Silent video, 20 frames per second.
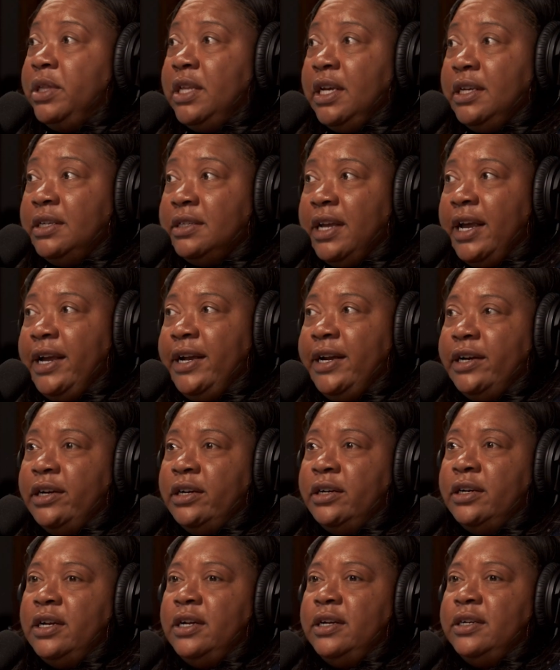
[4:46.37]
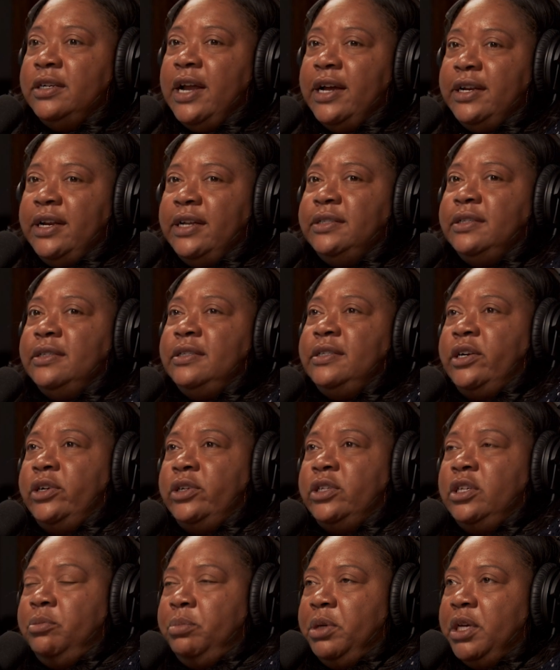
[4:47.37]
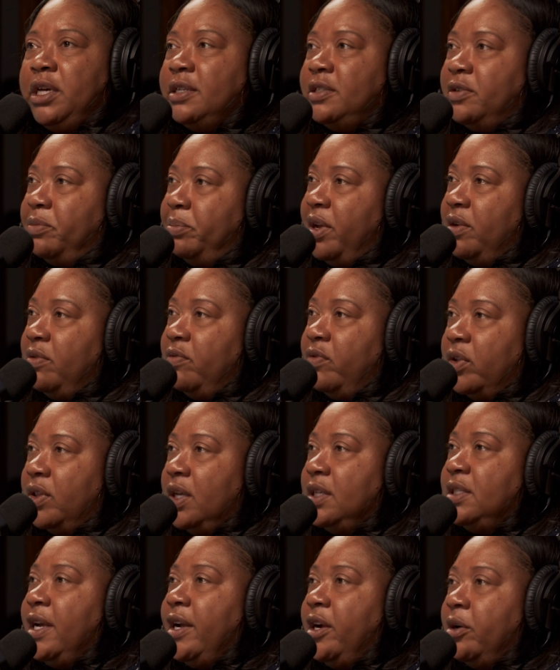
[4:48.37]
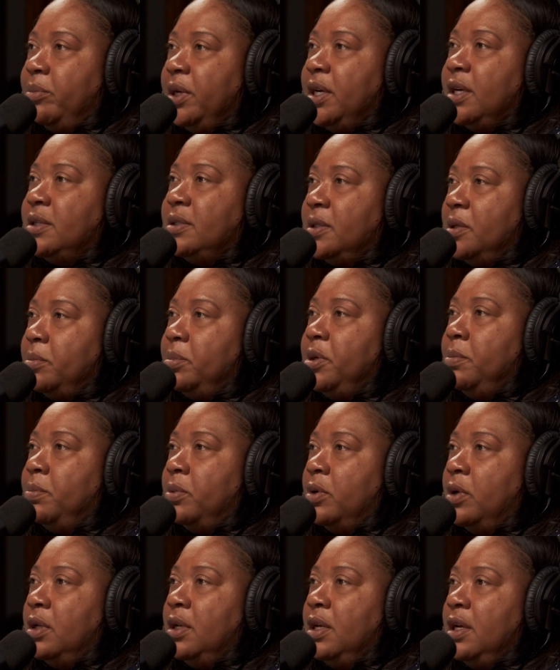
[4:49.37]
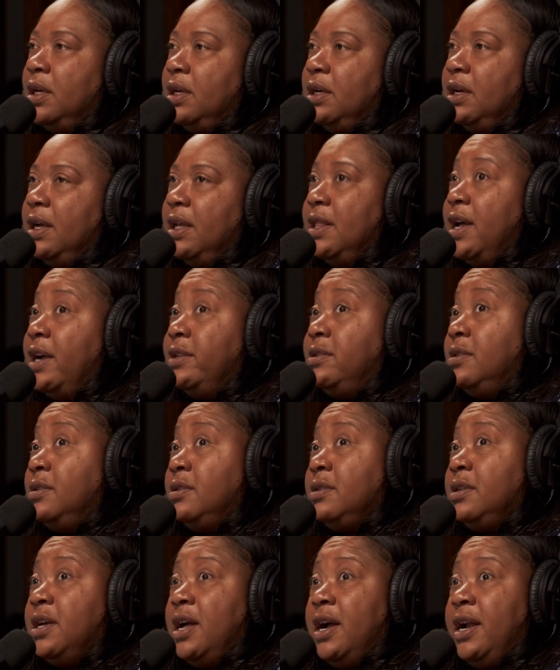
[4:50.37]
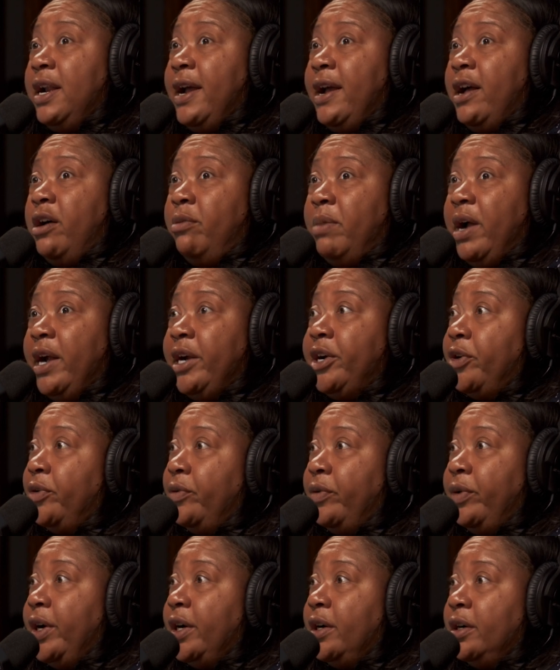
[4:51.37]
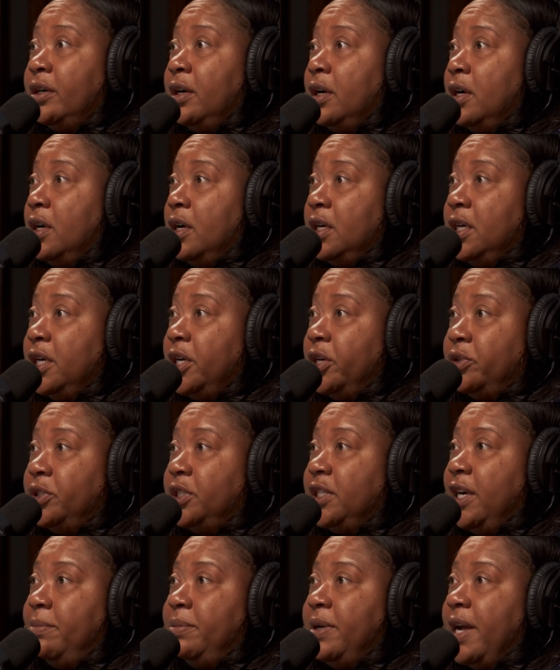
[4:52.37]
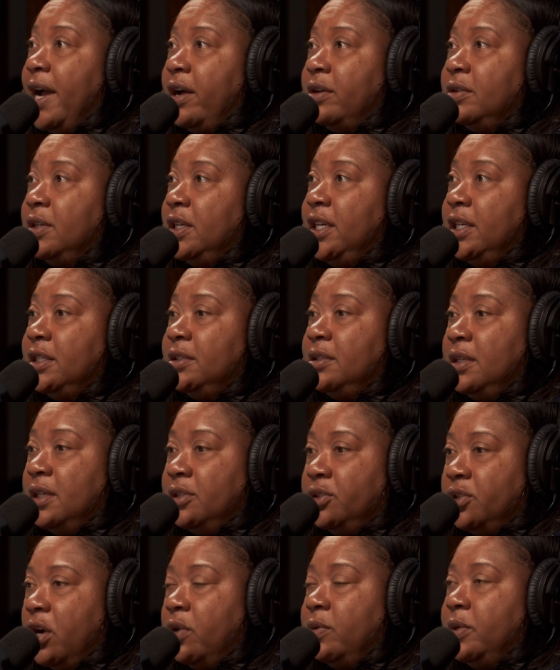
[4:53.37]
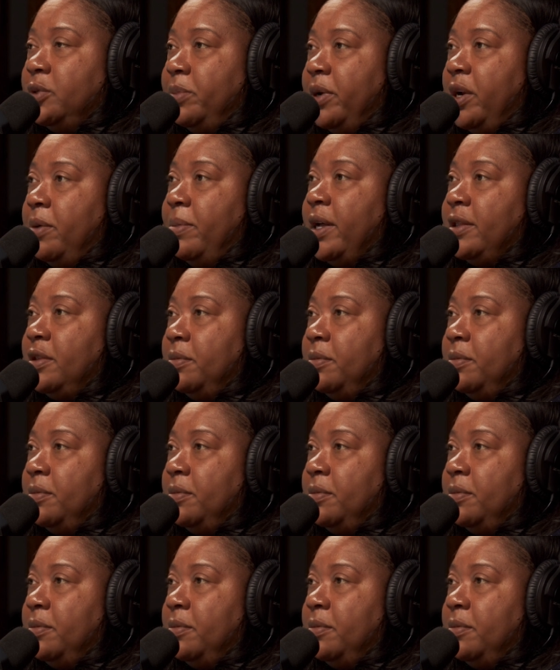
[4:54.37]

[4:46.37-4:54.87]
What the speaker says: they stay here not necessarily because of Bentonville, they stay here because of the people. And that's kind of how my career, shaped out. It's always been about the